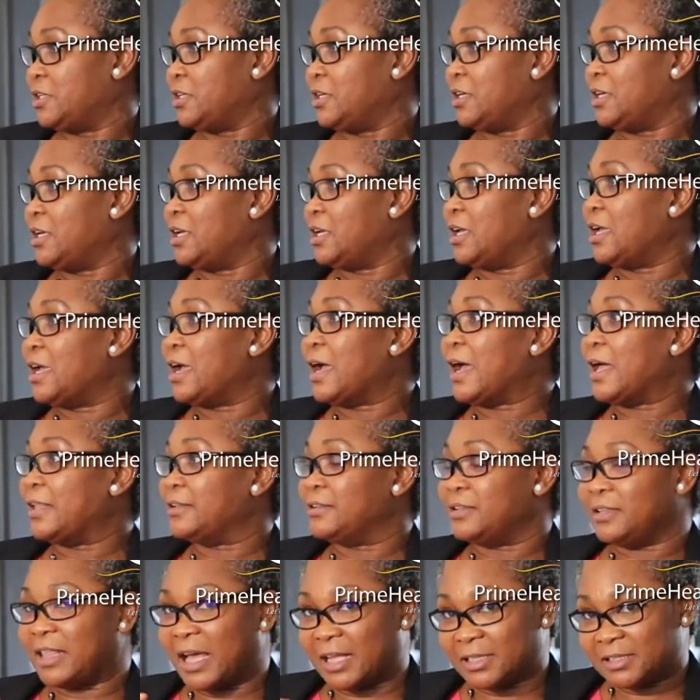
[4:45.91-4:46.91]

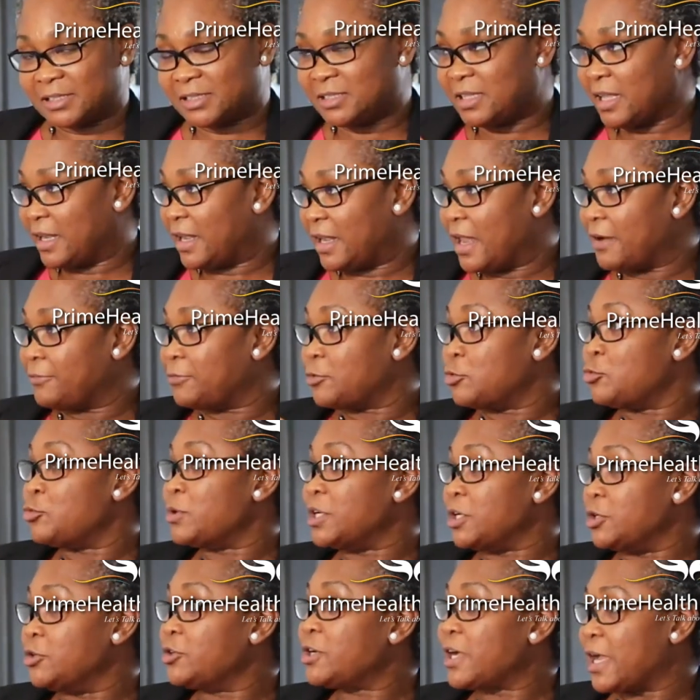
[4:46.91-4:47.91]
And that's the level
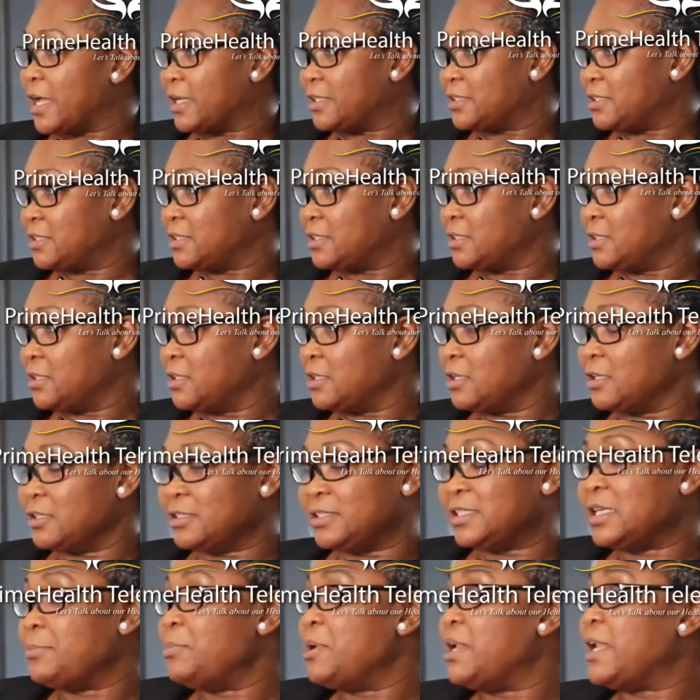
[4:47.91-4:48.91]
we look at.
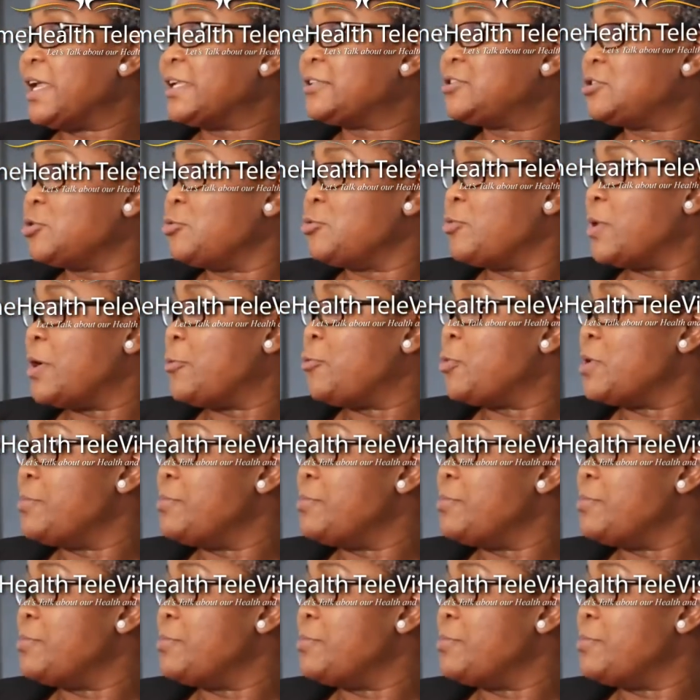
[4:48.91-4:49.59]
Similar to when